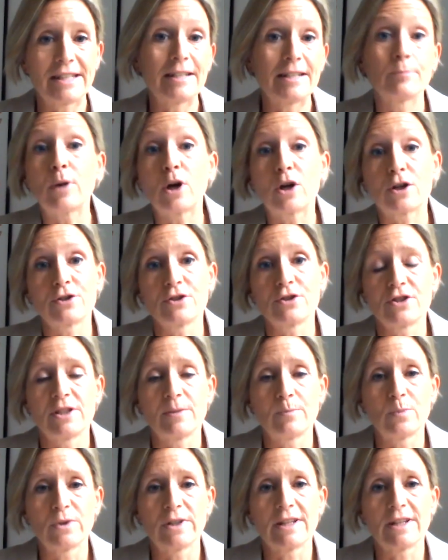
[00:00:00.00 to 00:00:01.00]
in
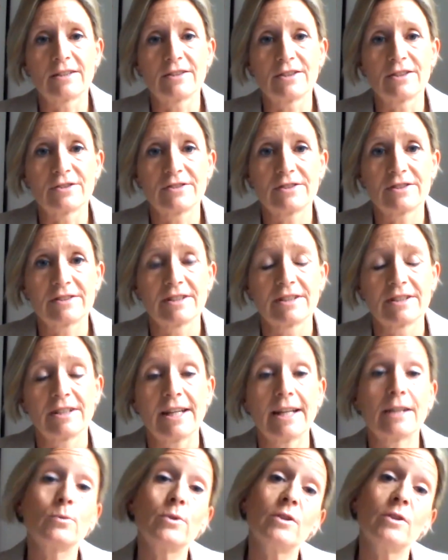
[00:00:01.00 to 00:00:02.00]
partnership with others.
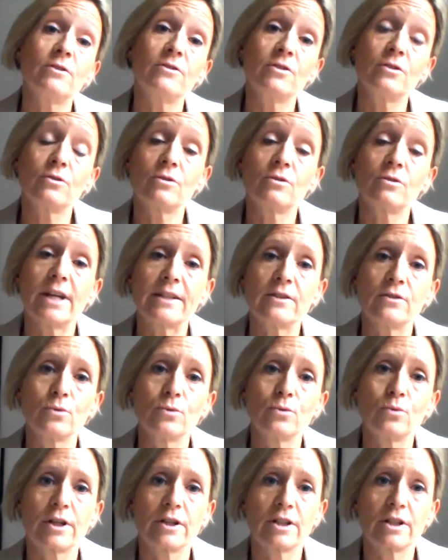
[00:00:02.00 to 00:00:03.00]
And we also try to
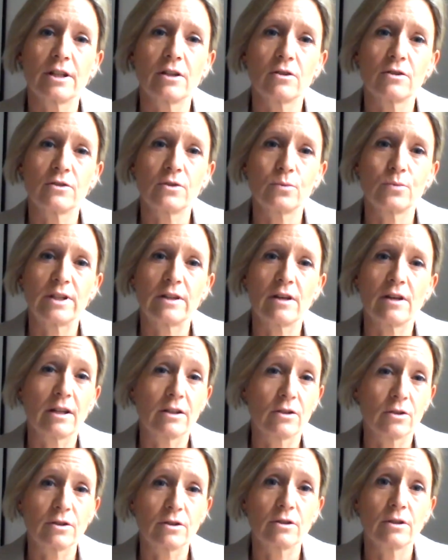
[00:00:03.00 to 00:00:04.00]
work a lot with
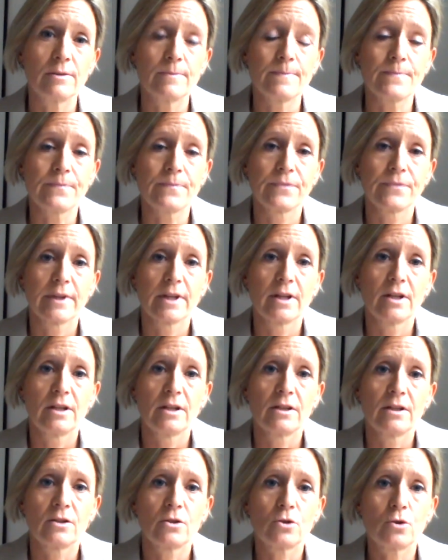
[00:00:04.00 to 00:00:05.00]
other
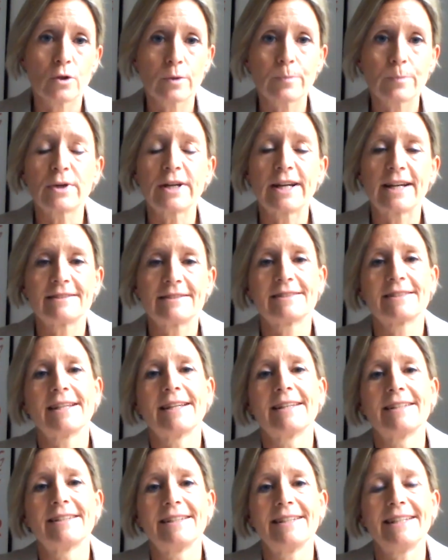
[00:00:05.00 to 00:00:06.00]
corporates
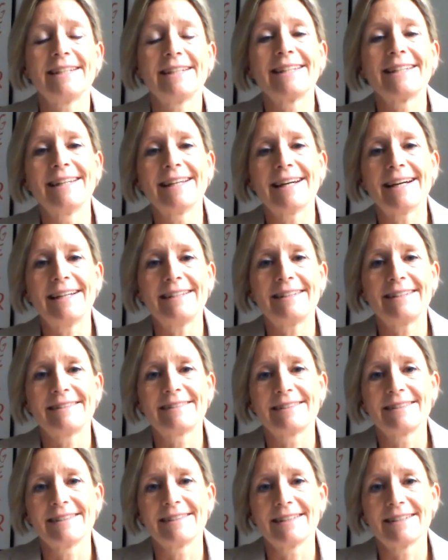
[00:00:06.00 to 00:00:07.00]
and
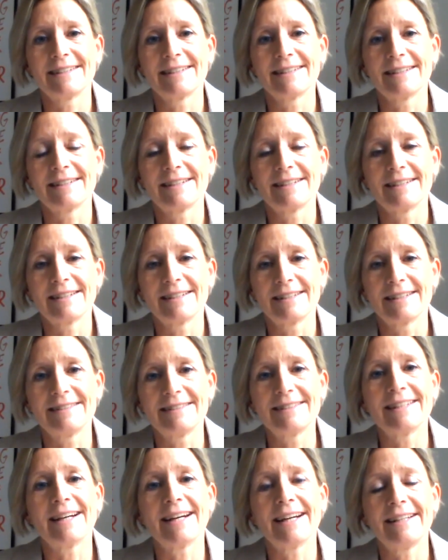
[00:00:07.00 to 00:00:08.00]
ignite
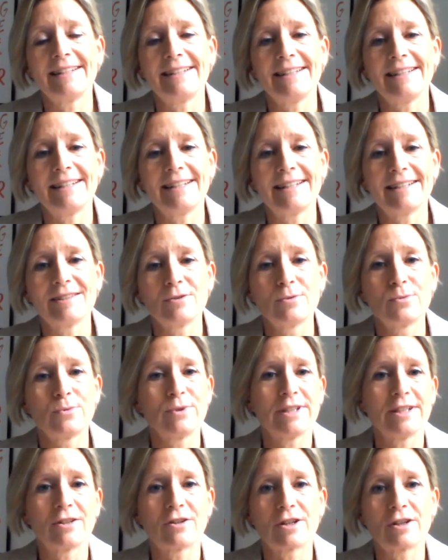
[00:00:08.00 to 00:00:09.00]
the idea.
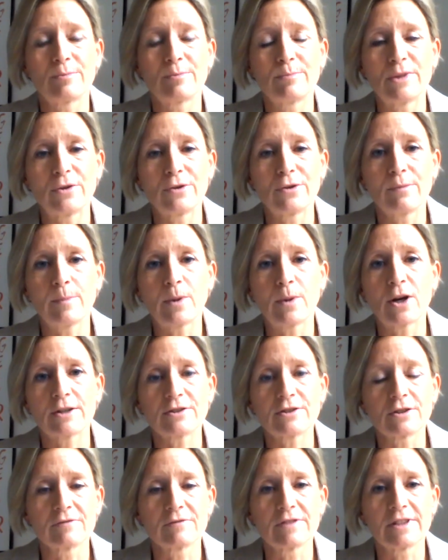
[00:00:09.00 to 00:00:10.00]
We are both
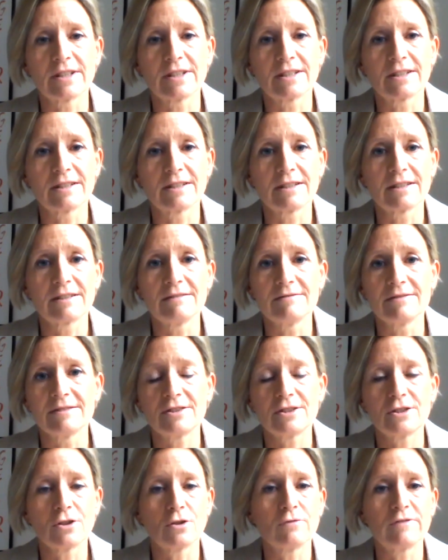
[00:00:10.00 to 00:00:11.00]
part of the
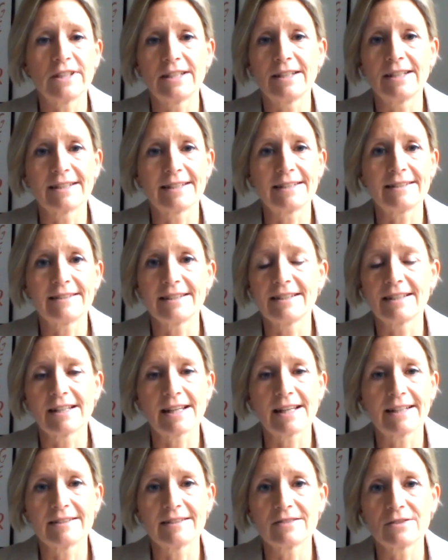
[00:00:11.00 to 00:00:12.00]
COVID-19
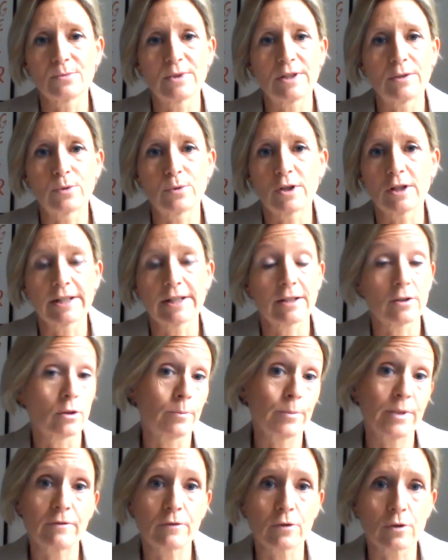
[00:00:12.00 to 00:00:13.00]
Alliance with World
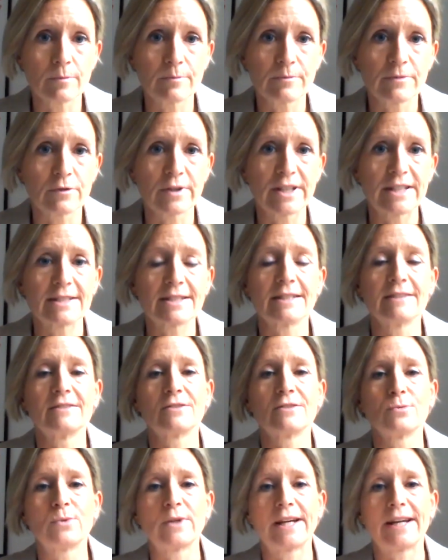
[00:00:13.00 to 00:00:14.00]
Economic Forum, for
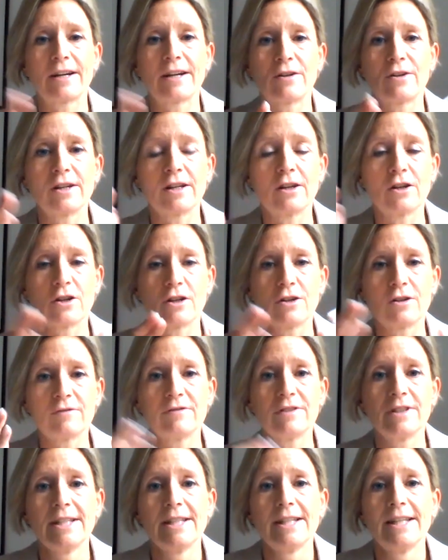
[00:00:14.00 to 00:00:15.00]
instance, where a lot
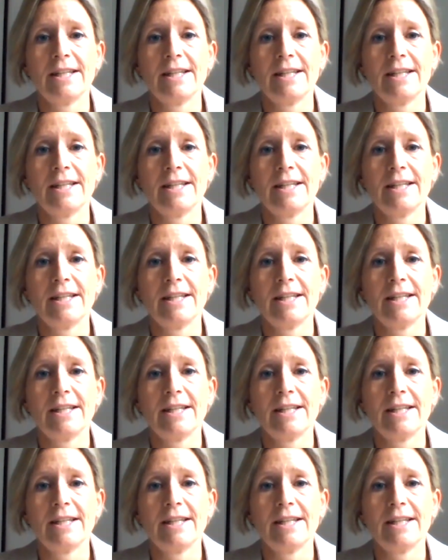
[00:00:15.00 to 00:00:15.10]
of